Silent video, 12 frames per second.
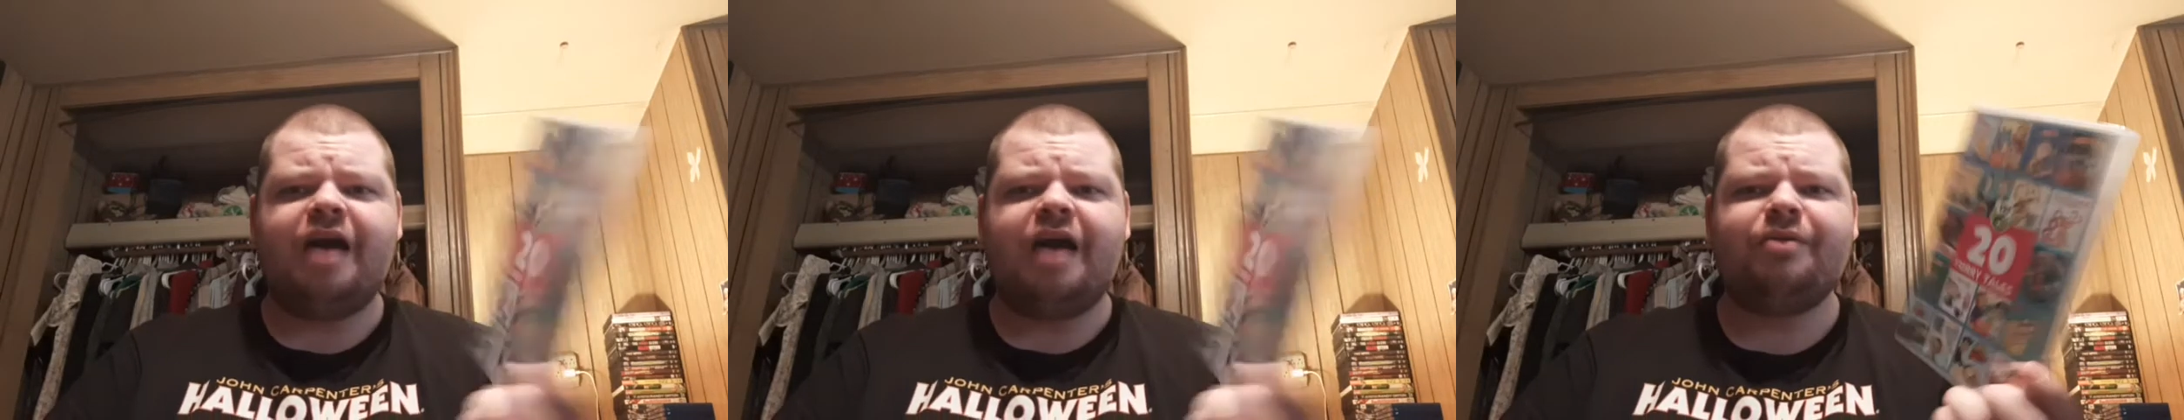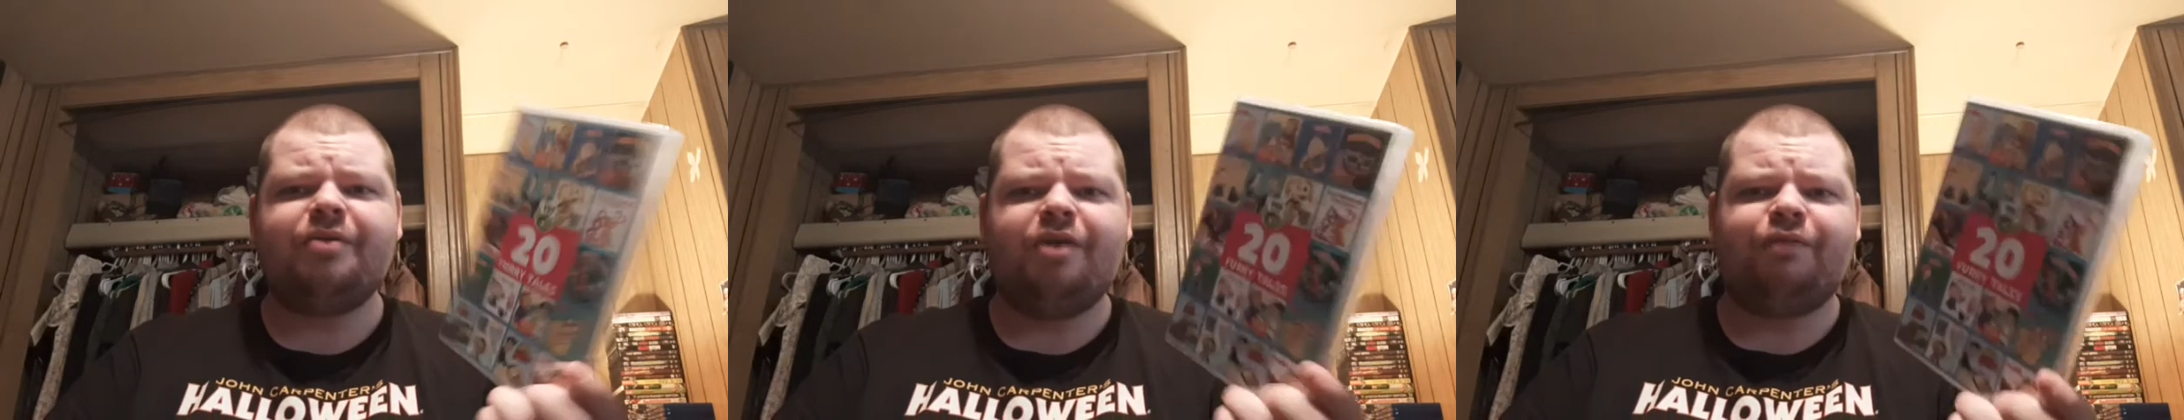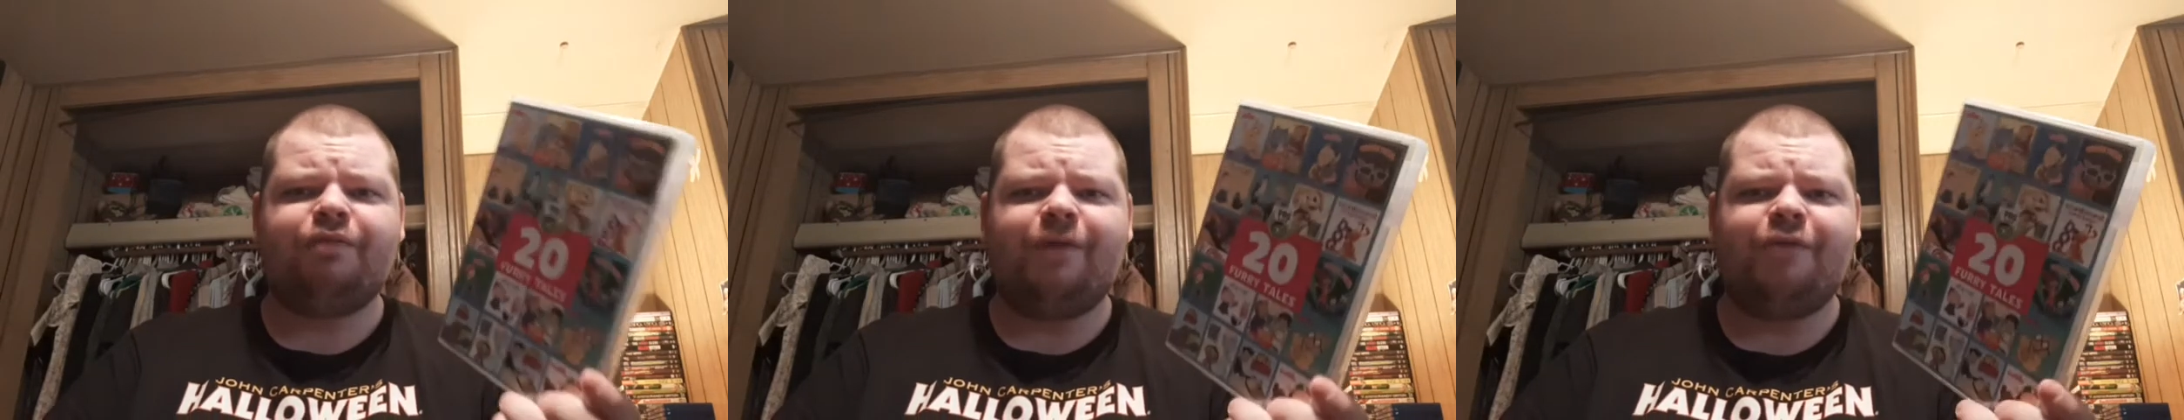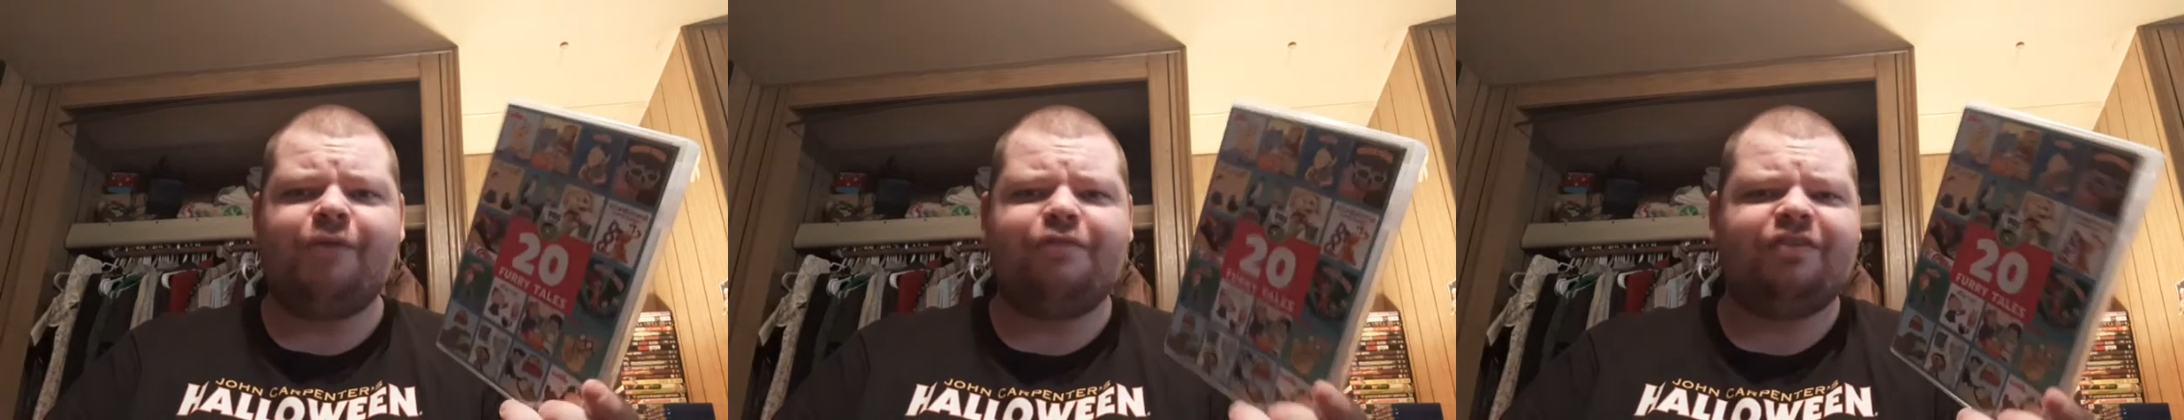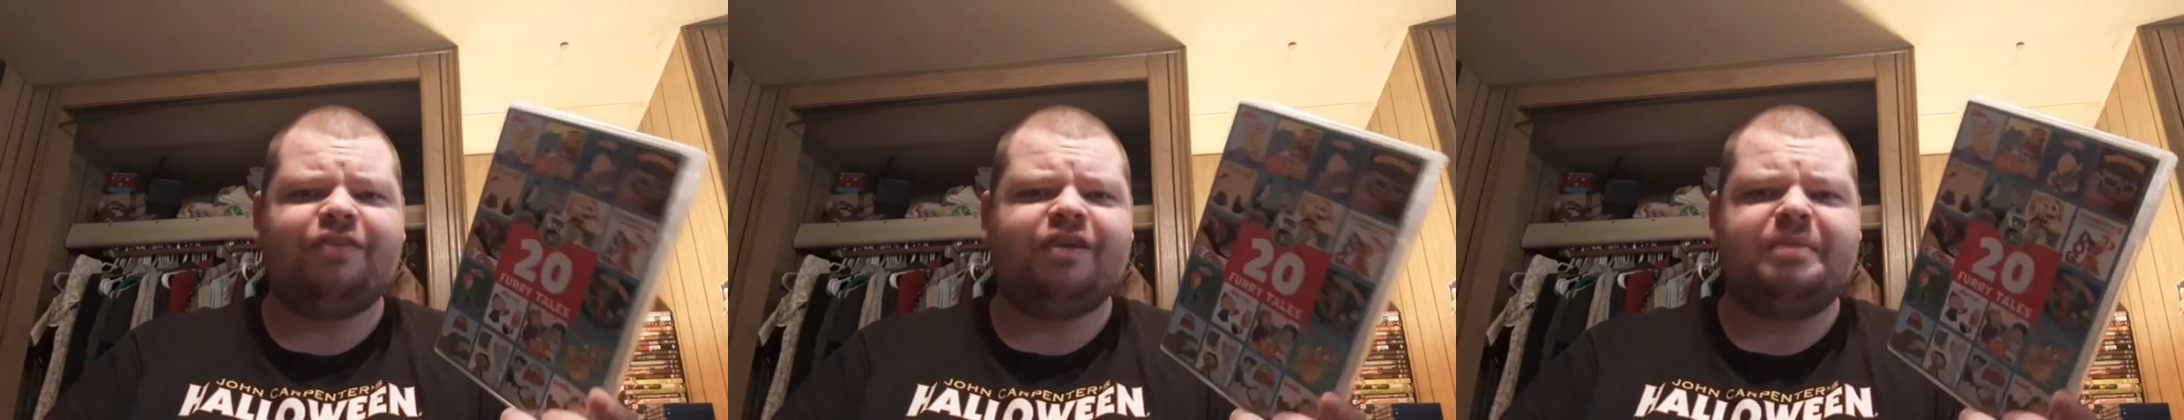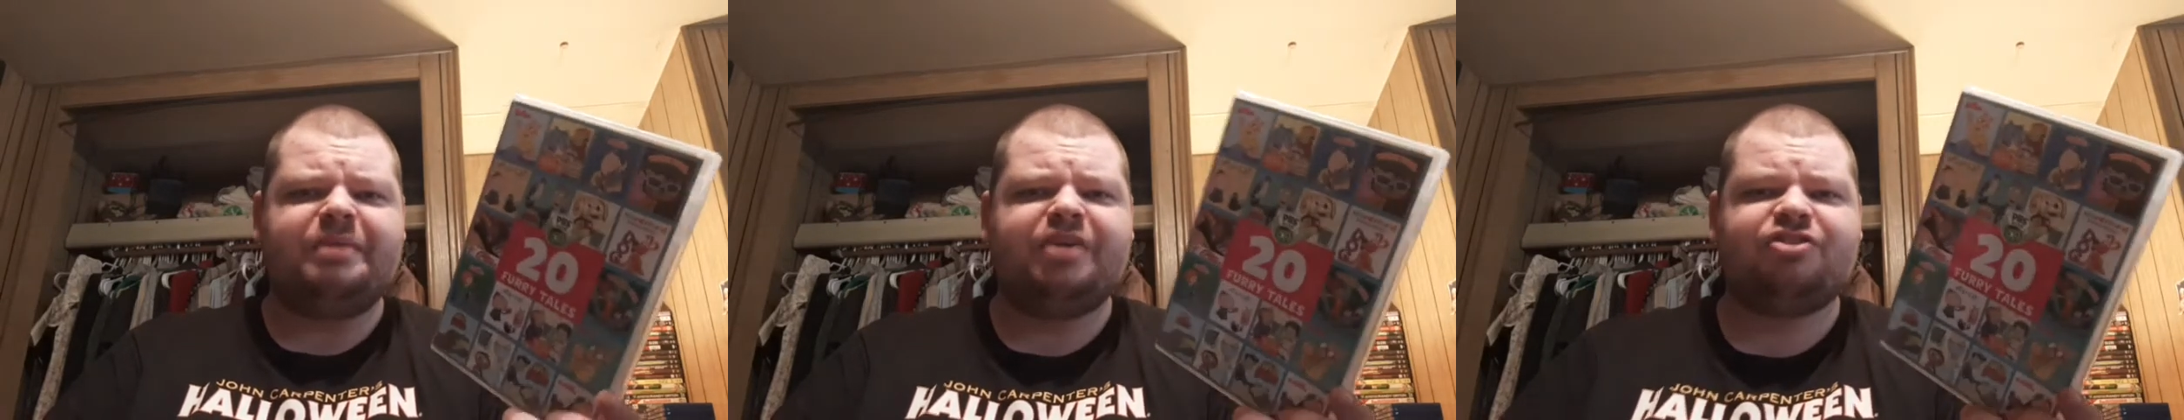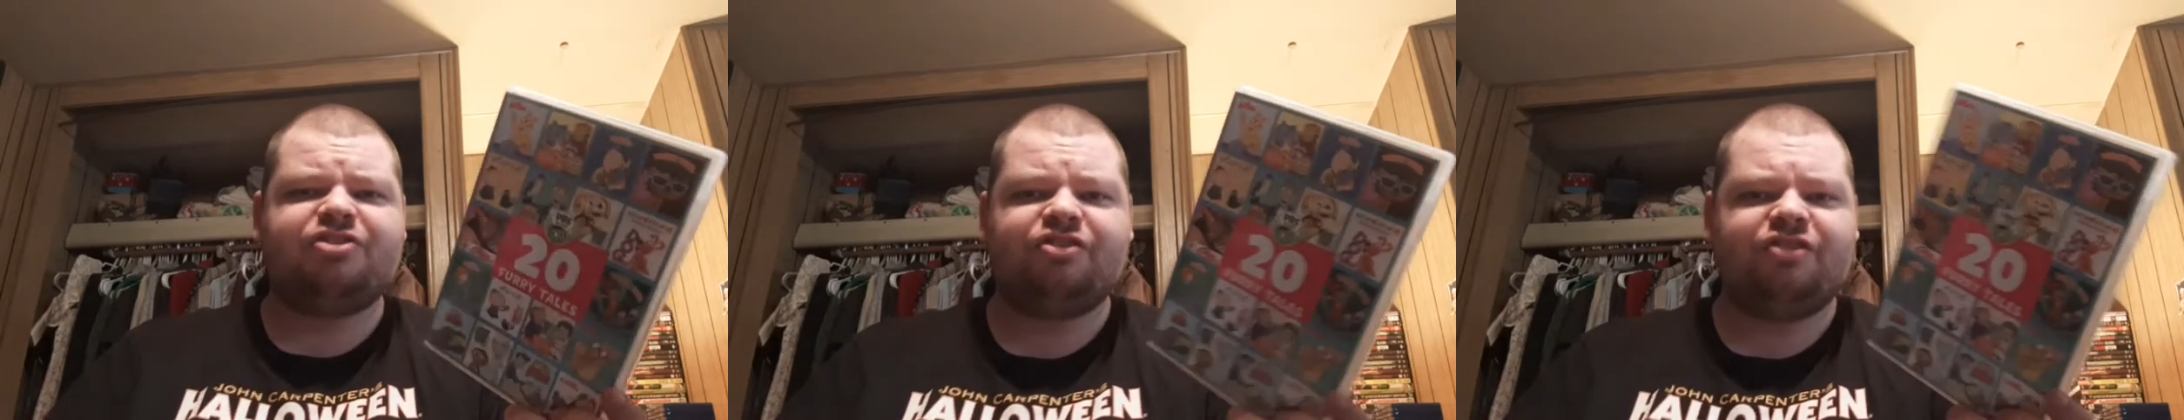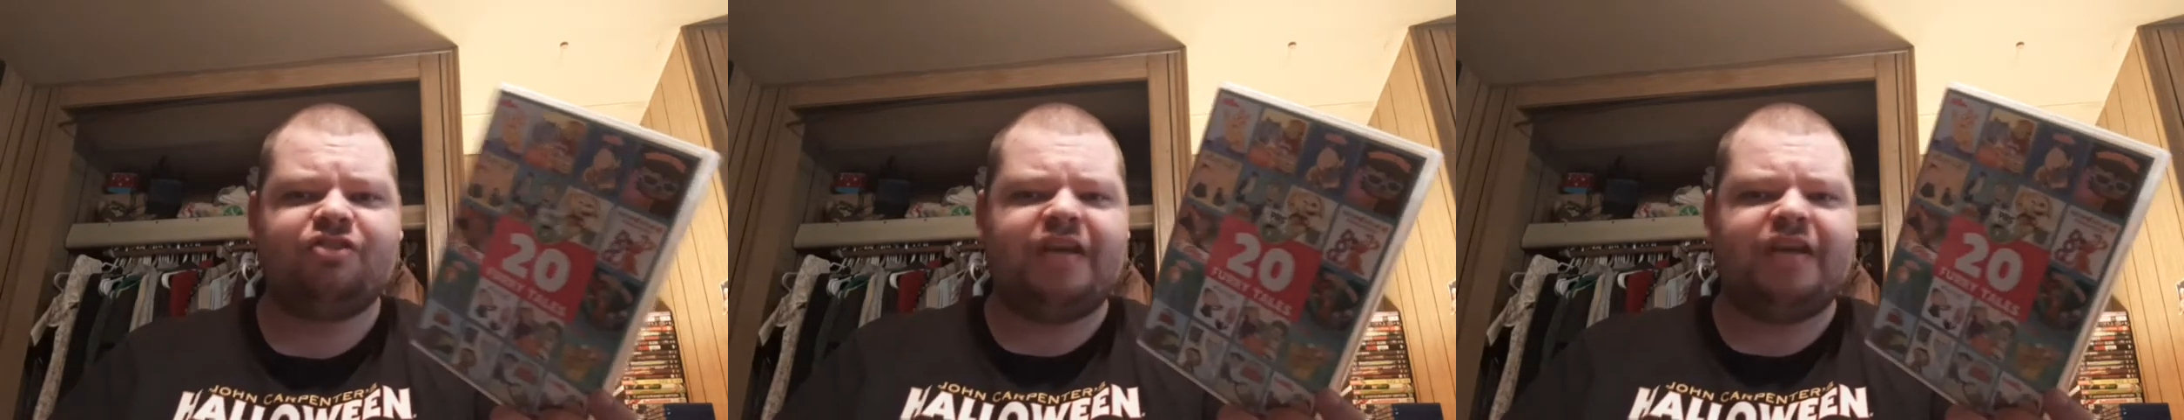know if it's going to be just,